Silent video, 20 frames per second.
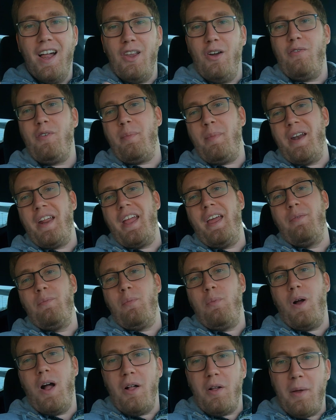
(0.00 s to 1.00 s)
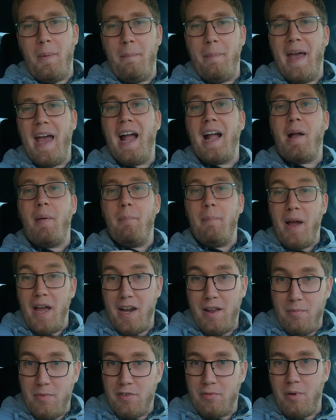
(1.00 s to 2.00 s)
Hello everybody and welcome back. My
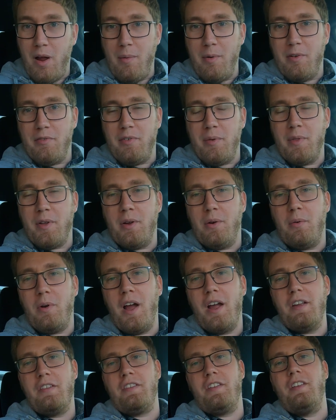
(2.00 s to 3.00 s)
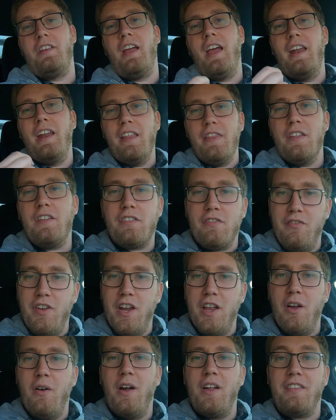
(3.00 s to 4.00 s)
name is Robert from the Carizon, and in this
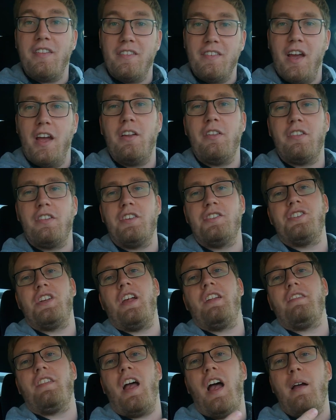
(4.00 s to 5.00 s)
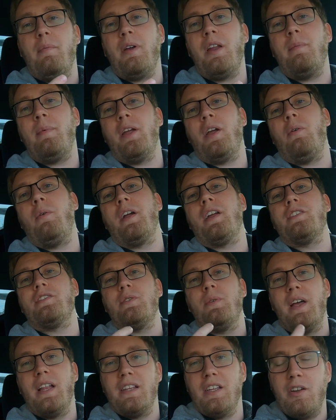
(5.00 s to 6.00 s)
video, as the title suggests, I'm going to be going
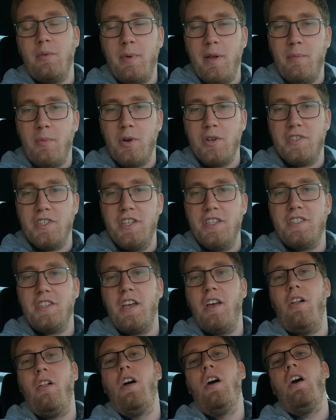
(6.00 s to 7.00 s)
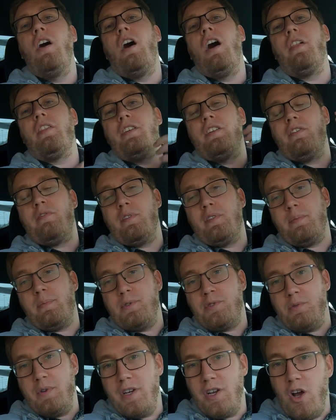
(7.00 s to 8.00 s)
into a little bit more detail on the difference
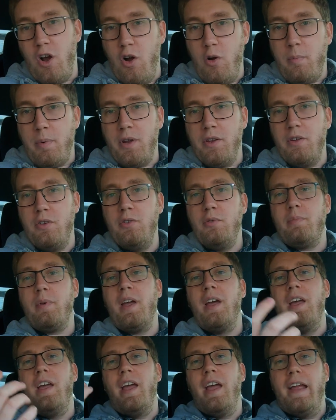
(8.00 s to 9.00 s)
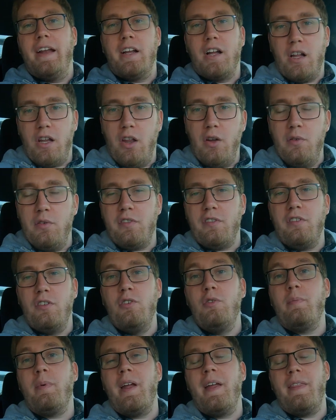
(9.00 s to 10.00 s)
between open loop and closed
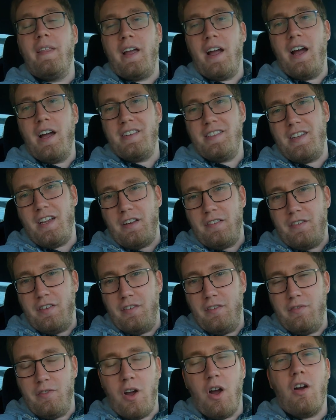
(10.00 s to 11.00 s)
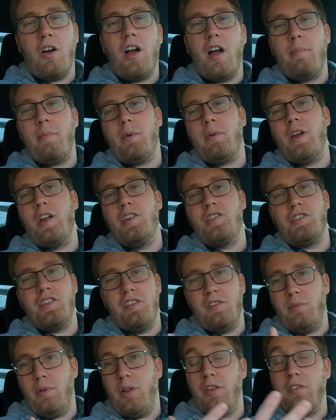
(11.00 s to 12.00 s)
loop in the context of car operation
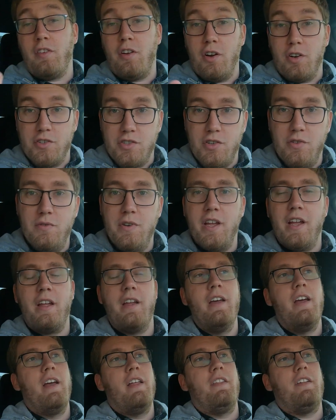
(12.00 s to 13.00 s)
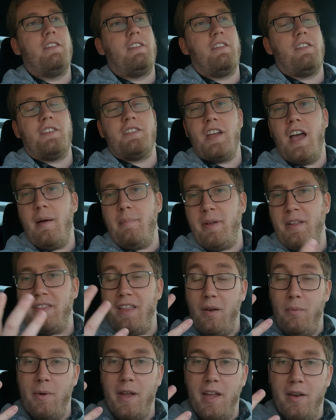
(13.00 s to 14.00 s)
as well as car tuning. This is a topic
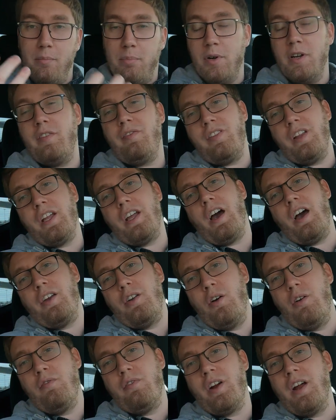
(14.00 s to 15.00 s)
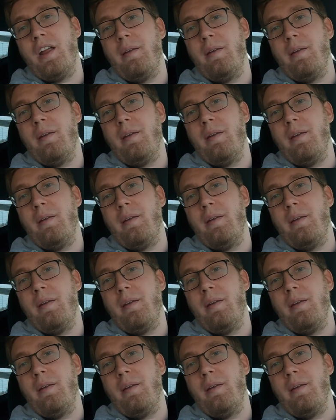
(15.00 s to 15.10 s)
that we had briefly gone over